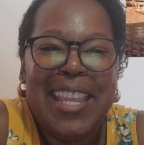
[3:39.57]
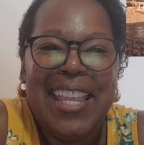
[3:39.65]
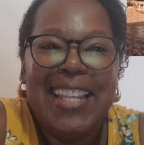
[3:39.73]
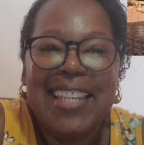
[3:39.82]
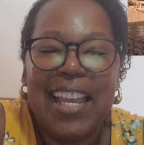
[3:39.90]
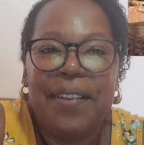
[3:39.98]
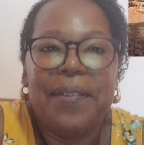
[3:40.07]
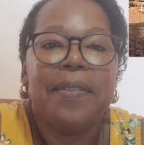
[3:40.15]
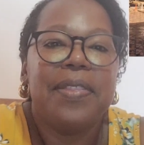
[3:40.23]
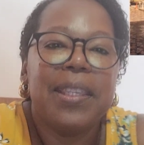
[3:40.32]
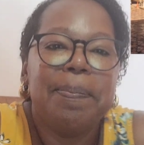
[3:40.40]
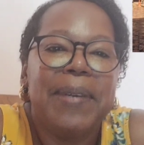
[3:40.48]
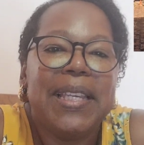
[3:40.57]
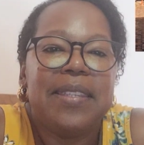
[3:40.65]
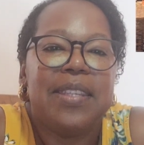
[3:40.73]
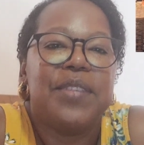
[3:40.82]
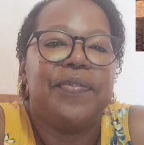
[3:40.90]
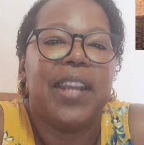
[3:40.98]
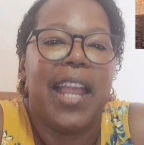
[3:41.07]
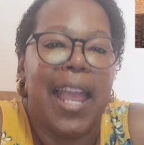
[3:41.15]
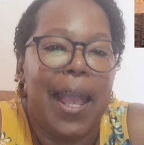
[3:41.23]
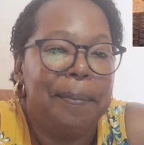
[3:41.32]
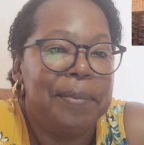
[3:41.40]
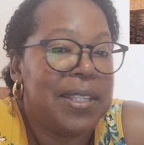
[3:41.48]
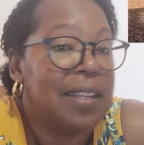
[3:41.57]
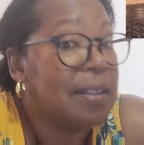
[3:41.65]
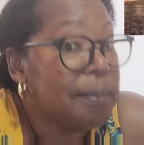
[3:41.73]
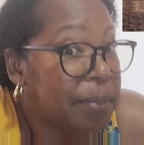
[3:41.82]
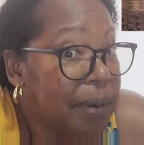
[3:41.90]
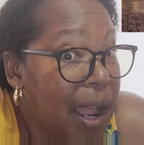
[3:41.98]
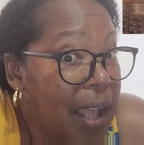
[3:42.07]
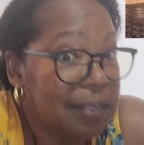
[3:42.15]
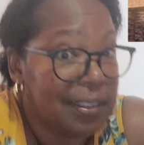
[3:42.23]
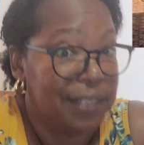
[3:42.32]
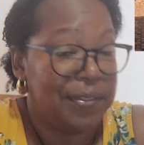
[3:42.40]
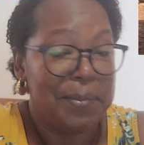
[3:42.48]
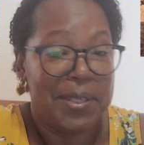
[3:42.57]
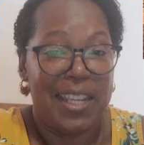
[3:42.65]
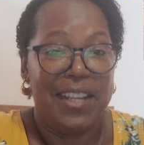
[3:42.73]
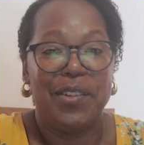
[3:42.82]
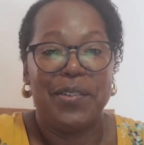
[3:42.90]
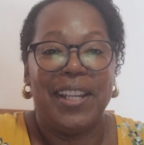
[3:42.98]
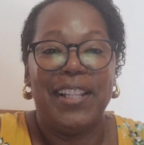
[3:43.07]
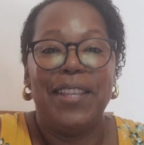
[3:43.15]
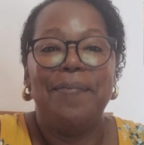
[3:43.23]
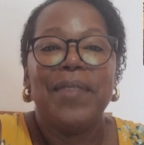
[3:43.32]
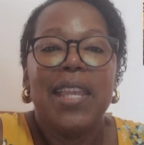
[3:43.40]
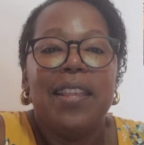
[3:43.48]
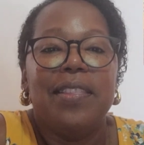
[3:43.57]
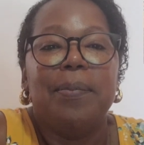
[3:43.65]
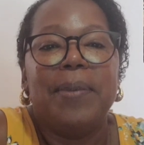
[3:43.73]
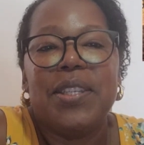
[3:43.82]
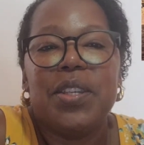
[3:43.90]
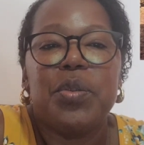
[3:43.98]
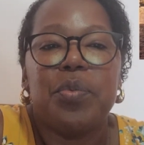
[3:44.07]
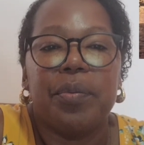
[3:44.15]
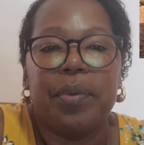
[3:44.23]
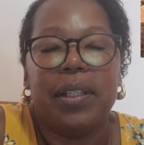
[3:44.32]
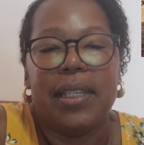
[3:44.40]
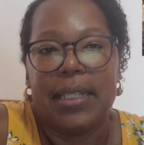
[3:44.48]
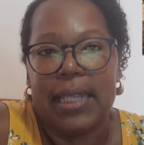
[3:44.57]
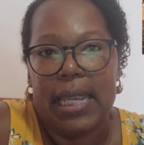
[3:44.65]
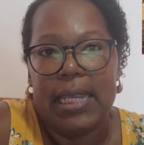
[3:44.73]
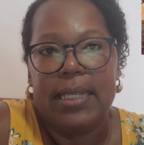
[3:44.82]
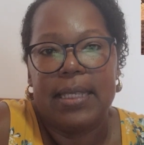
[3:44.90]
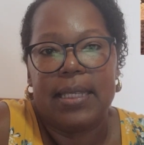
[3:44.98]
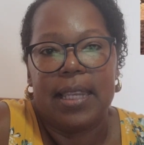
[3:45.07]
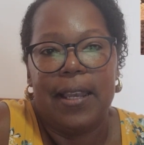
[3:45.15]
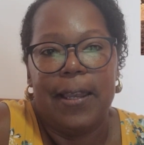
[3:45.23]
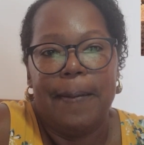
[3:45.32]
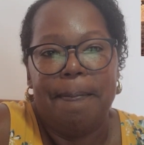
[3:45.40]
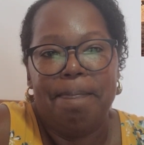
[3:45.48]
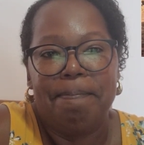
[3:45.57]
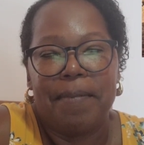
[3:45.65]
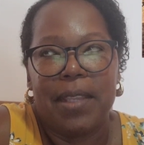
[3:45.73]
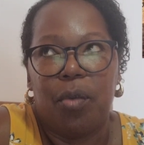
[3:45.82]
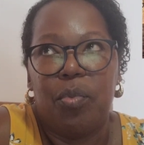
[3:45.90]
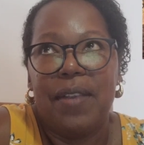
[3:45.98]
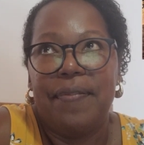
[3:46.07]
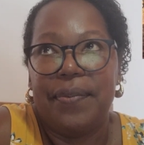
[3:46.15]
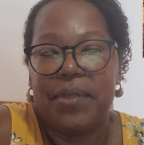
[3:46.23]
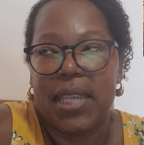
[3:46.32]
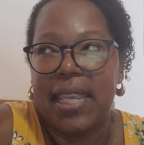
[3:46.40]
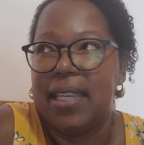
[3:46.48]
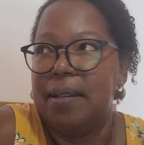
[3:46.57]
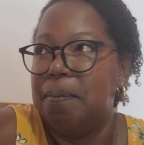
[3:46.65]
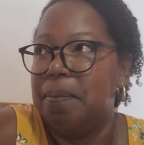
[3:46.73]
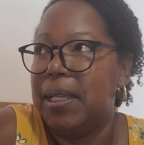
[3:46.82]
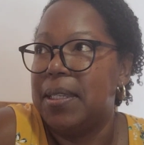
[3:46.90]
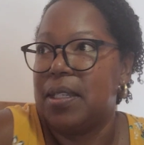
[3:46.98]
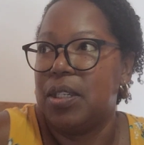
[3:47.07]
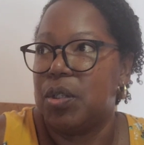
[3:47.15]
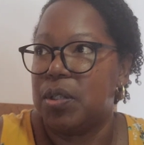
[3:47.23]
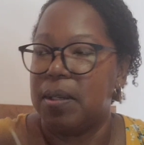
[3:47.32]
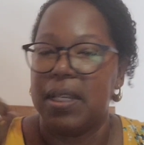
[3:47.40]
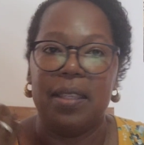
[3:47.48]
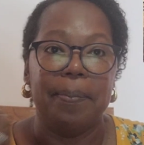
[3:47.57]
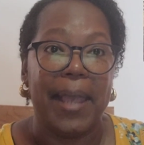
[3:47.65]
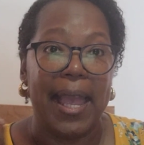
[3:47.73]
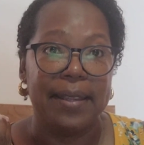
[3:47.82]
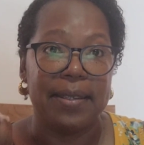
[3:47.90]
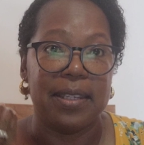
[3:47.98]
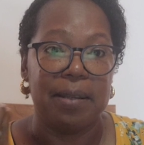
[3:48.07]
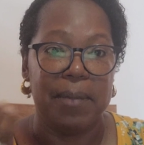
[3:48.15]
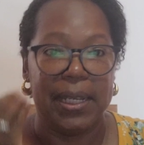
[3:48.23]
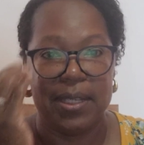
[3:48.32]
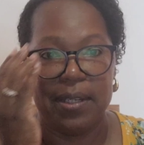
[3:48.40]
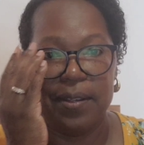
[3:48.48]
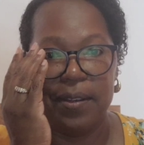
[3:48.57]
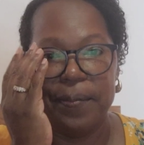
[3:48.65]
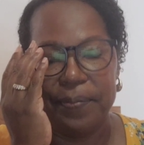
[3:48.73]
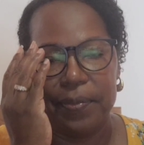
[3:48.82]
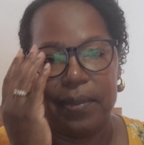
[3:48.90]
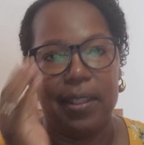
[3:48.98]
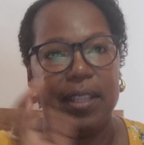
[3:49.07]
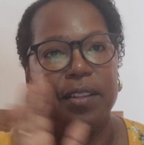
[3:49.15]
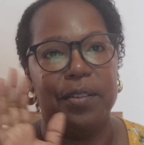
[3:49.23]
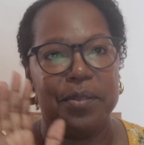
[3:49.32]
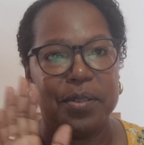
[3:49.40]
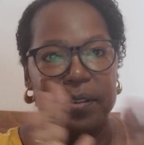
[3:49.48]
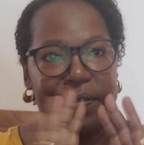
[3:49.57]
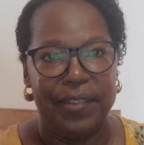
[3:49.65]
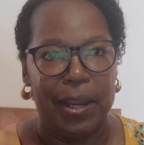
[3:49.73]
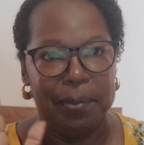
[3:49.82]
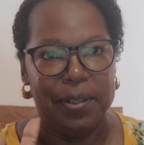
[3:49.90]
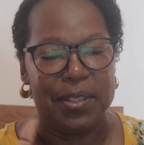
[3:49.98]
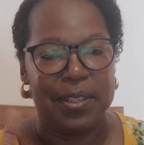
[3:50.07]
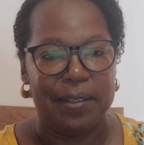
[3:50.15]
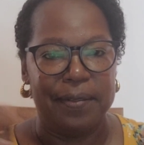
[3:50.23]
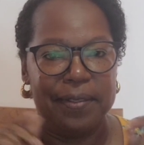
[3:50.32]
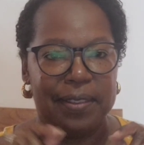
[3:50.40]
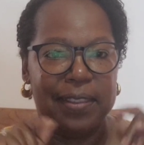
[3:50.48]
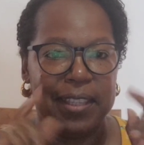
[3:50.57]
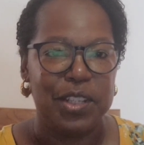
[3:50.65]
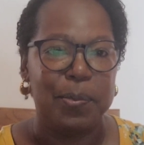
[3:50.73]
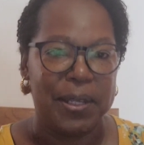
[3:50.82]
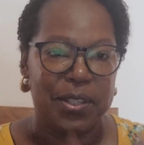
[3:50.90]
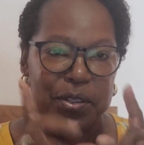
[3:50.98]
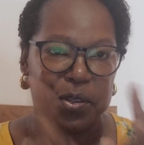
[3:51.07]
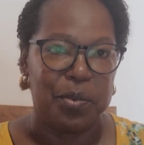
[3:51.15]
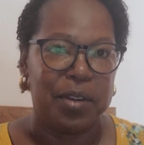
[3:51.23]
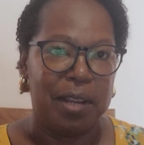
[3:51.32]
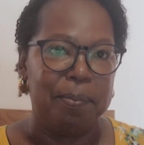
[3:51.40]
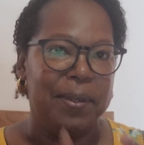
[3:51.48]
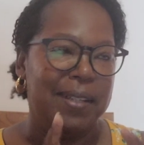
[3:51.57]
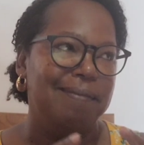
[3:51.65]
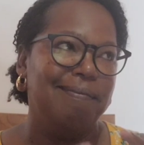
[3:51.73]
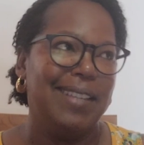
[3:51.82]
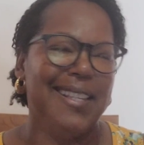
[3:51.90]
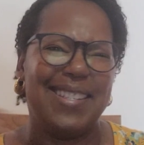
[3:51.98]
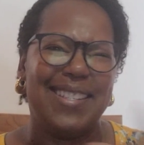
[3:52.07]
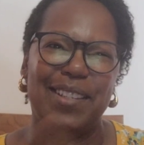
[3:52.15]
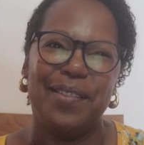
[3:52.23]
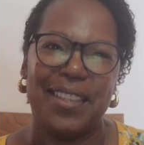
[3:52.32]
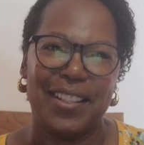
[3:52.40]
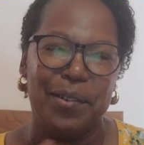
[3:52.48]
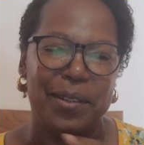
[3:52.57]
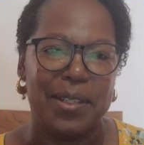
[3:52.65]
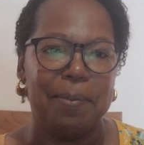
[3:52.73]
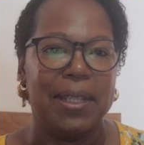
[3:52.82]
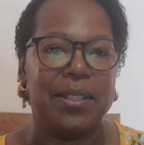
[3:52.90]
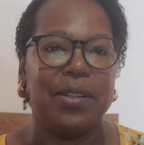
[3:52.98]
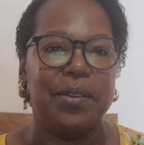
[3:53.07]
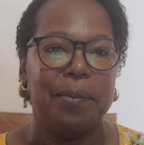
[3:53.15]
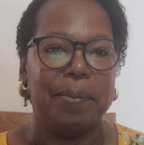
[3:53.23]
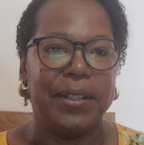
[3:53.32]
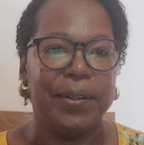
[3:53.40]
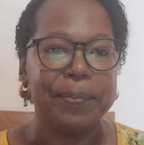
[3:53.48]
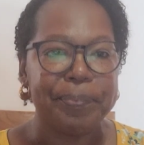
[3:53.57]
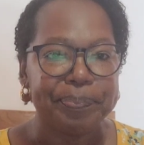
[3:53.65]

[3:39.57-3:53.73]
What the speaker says: Now, the buses for APTPRA, if I'm saying it correctly, the buses were really nice. We've taken buses in the past in Mexico, and those are fabulous. So these buses are great, but I still think the ones in Mexico are better.